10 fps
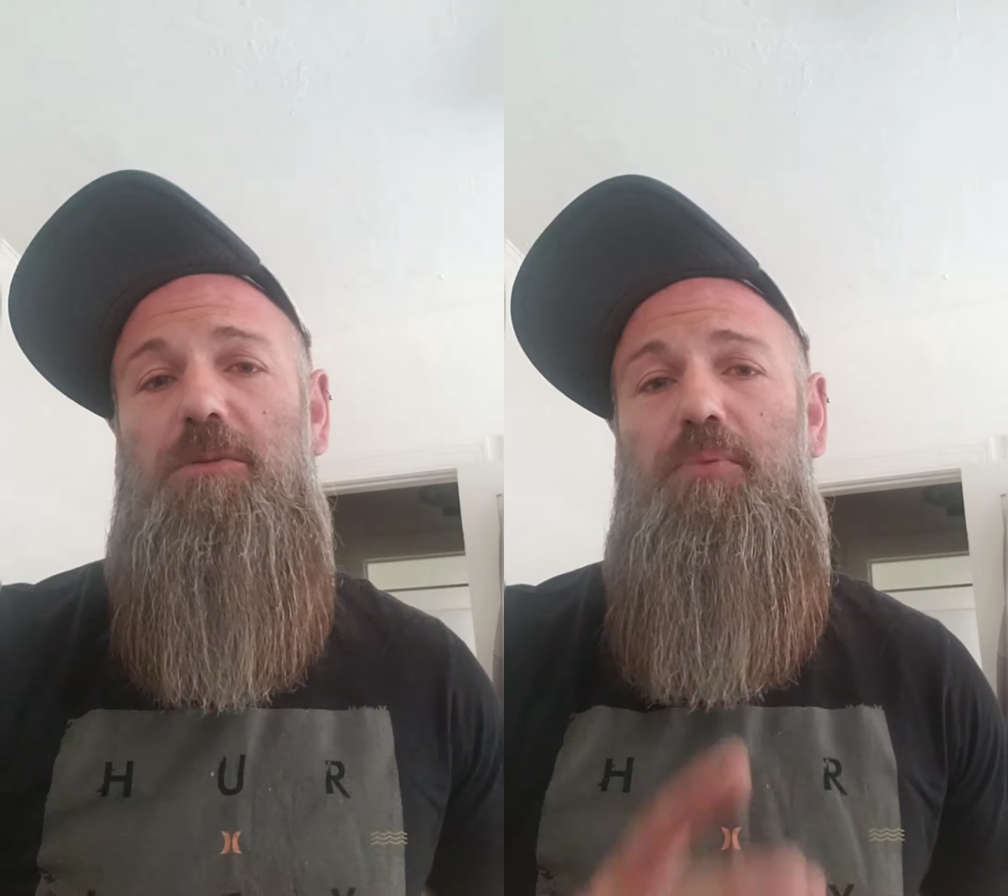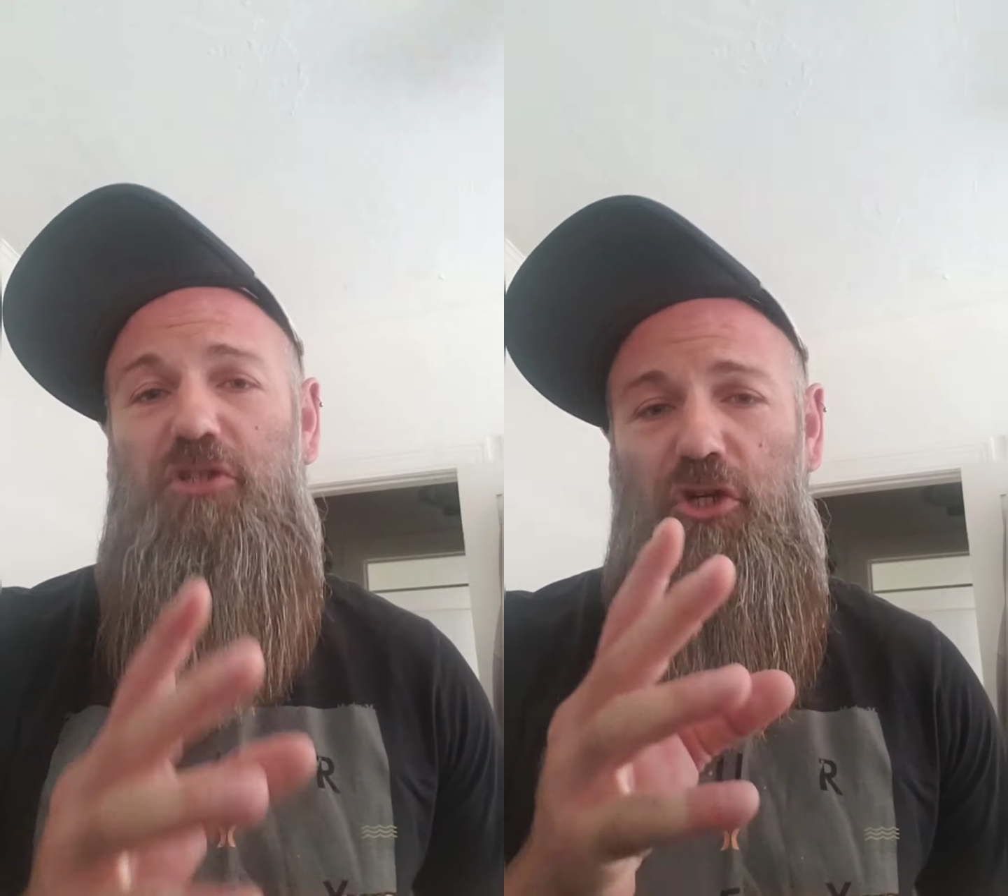
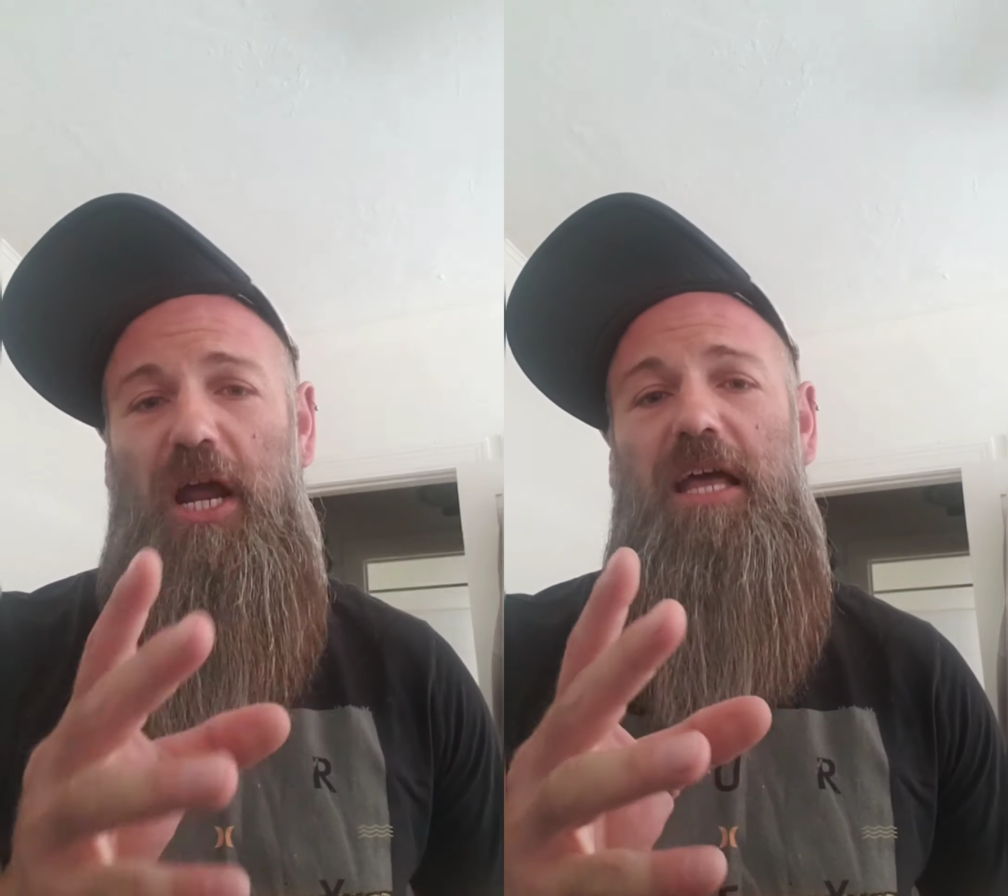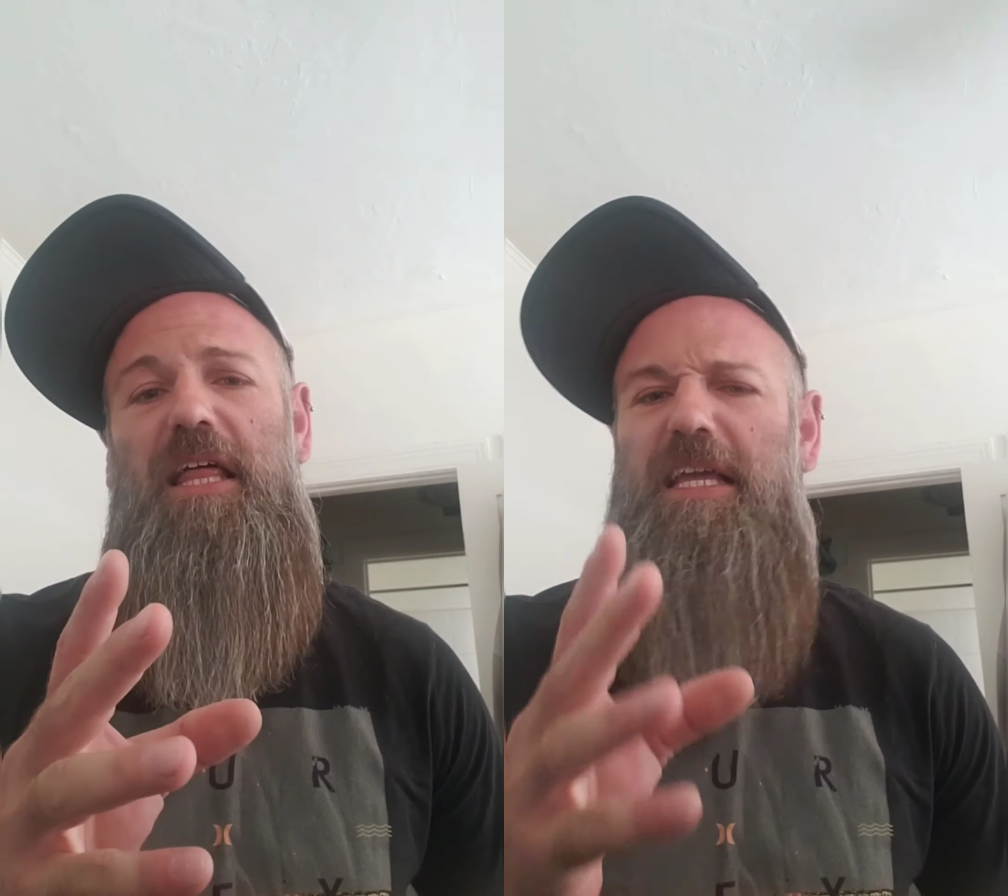to
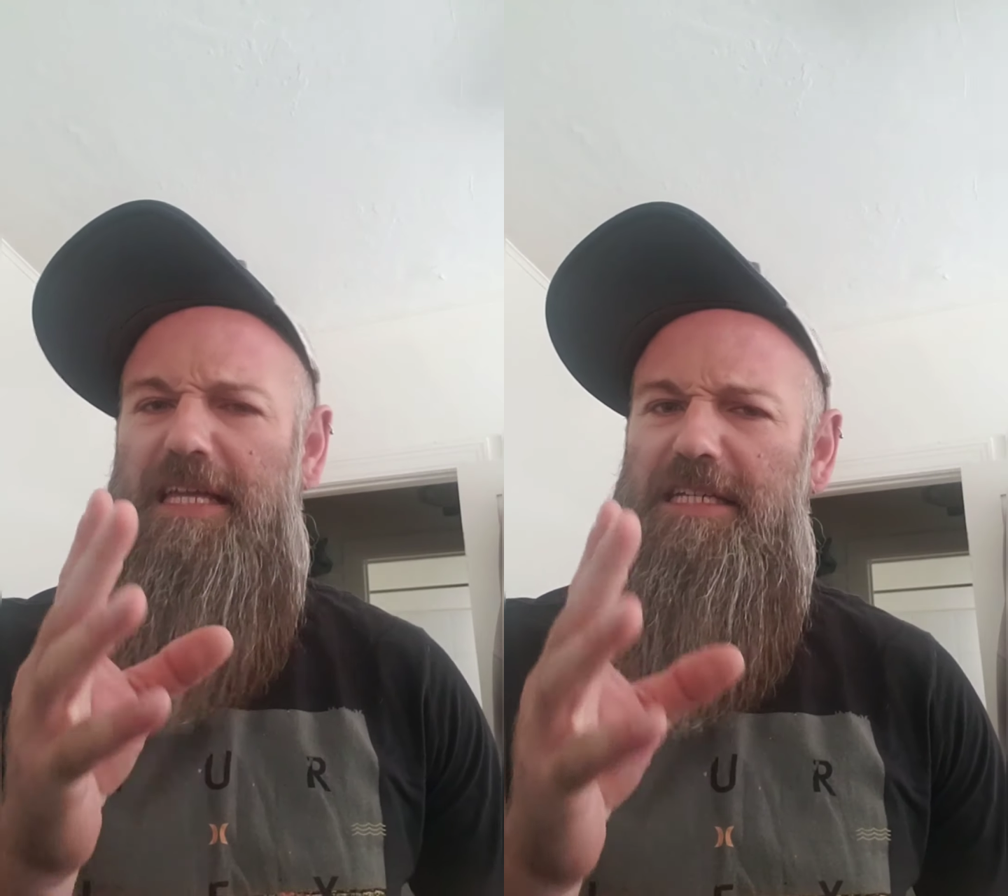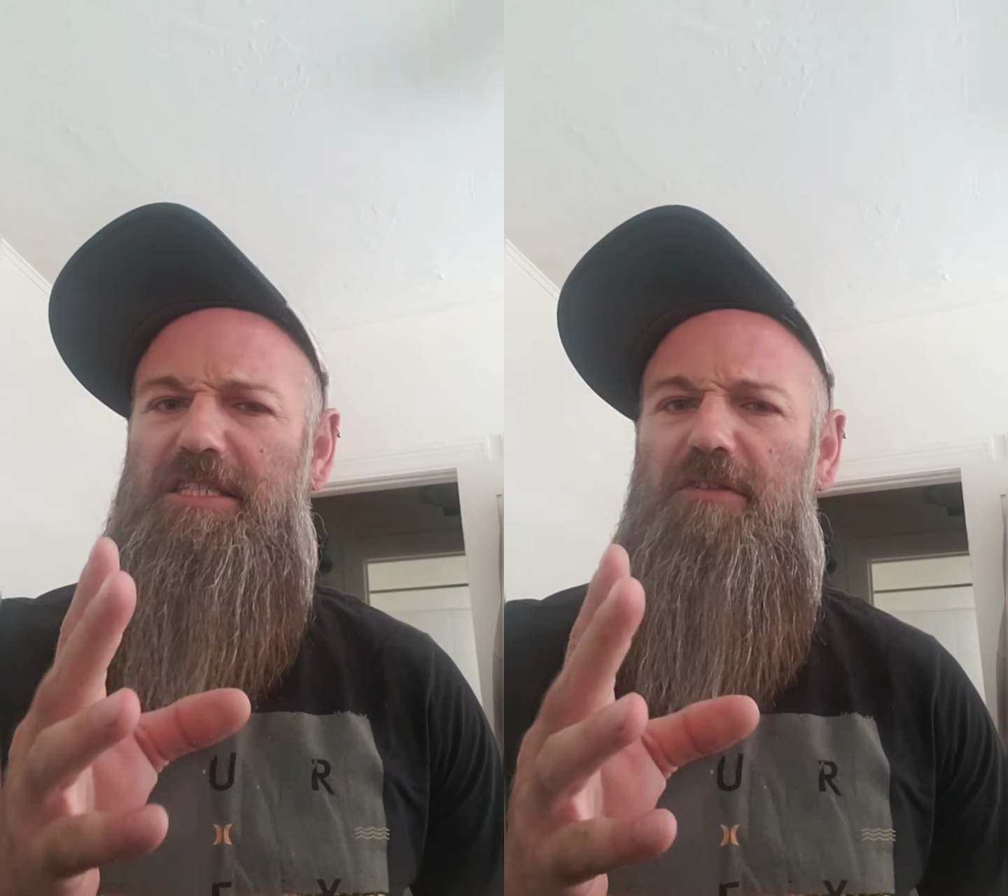portray like
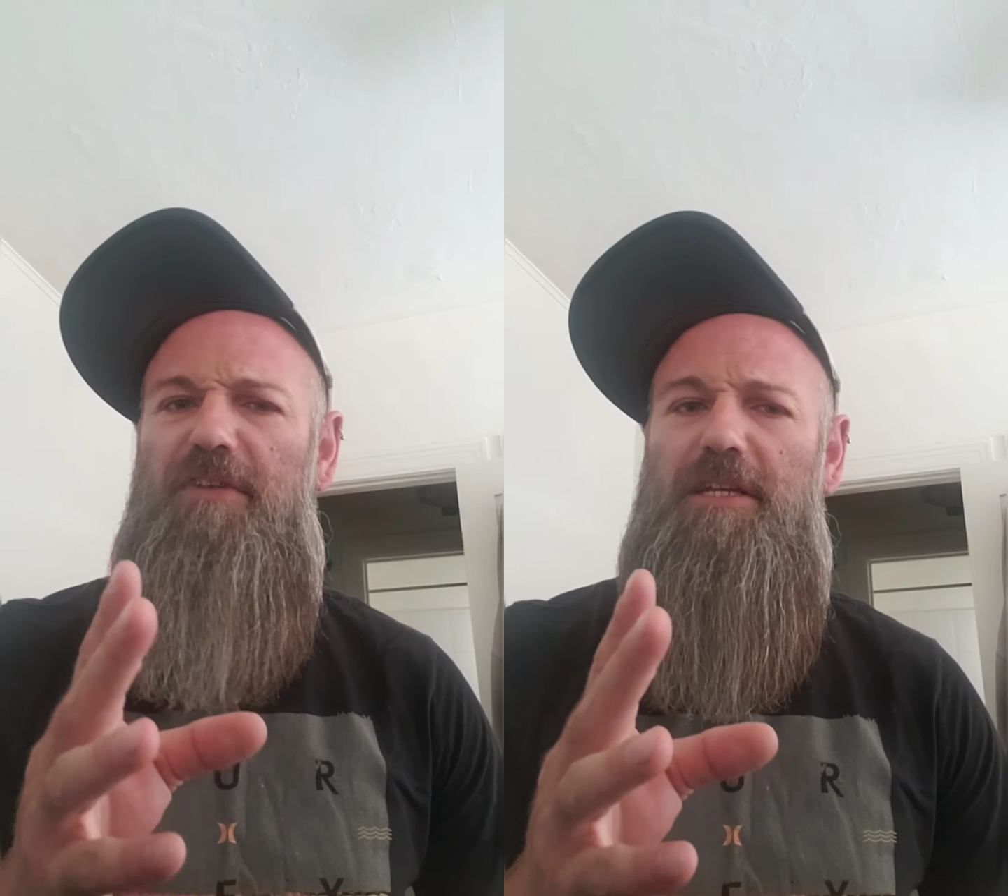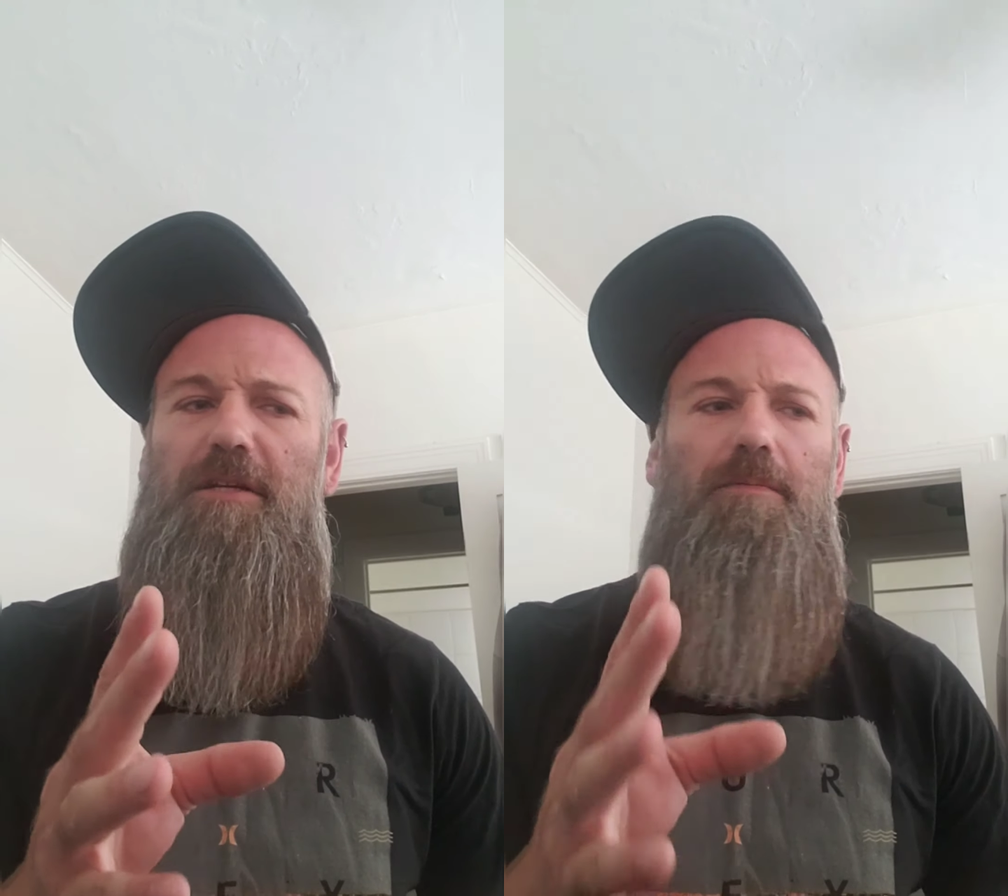he's the
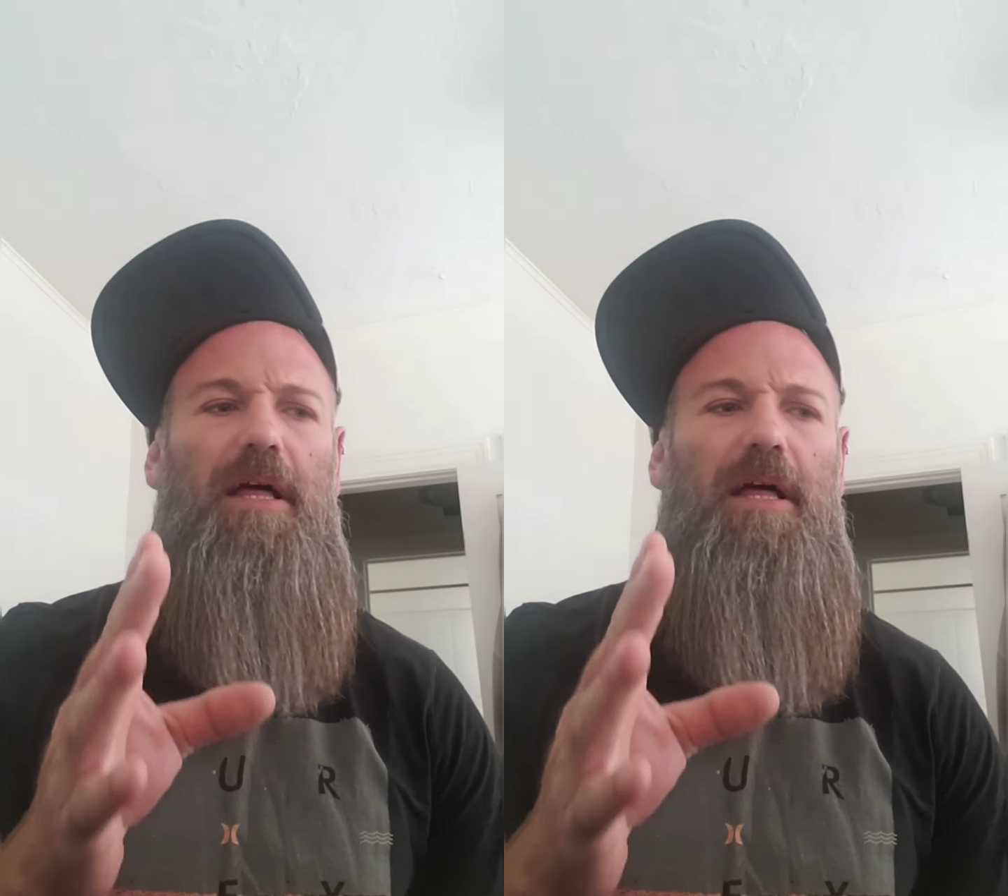victim,